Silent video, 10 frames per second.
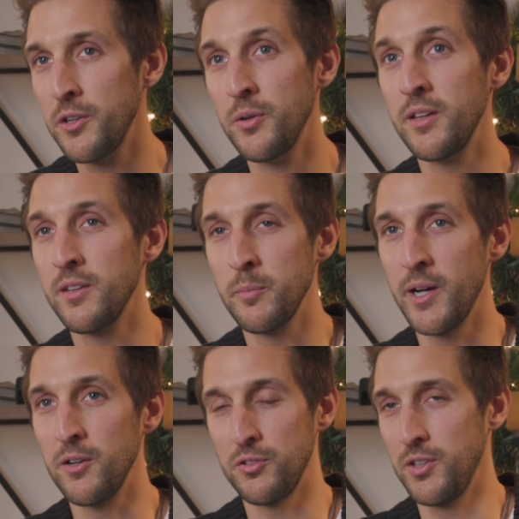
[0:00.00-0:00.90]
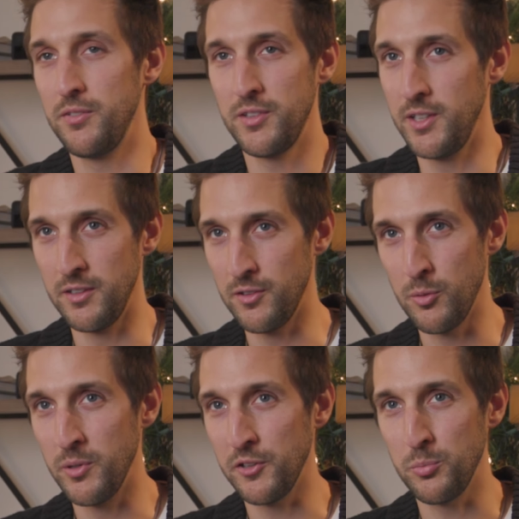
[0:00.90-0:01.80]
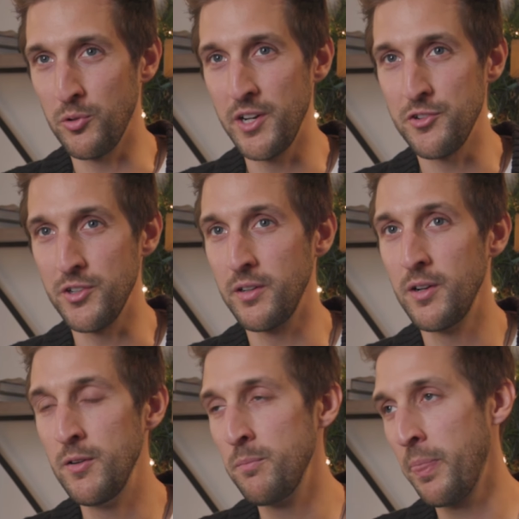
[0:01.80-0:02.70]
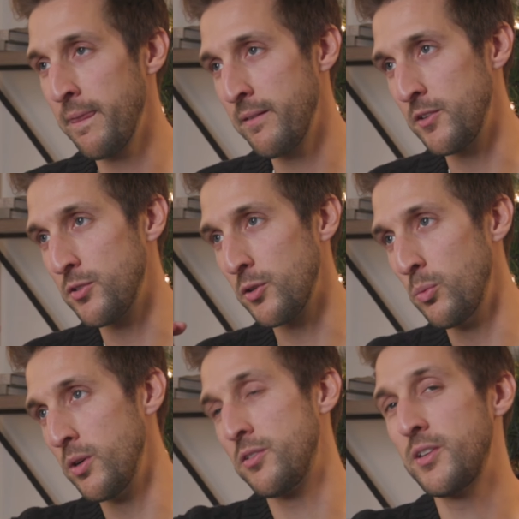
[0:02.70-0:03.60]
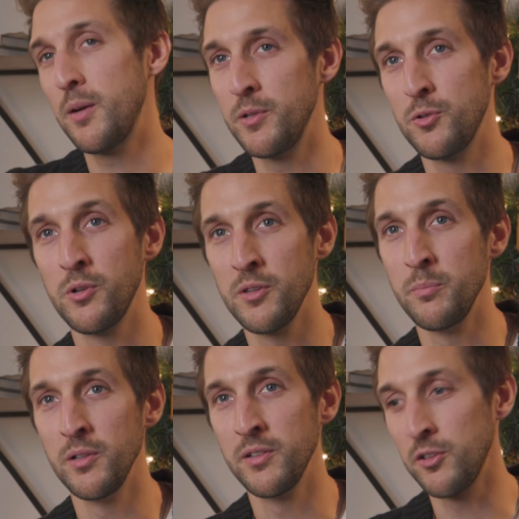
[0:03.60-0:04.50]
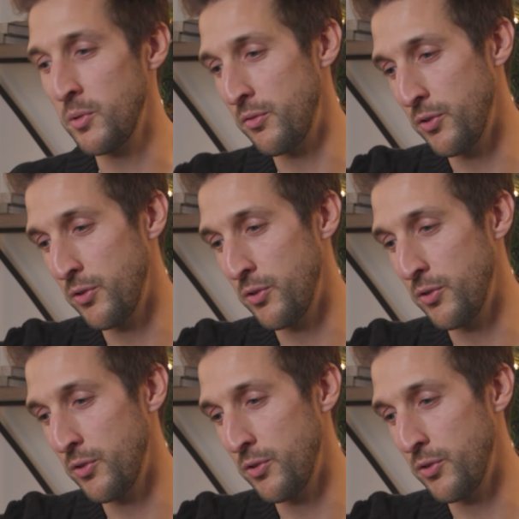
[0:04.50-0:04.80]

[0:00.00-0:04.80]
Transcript: I knew anything about safety and urban exploration. I took one step into one of the buildings, my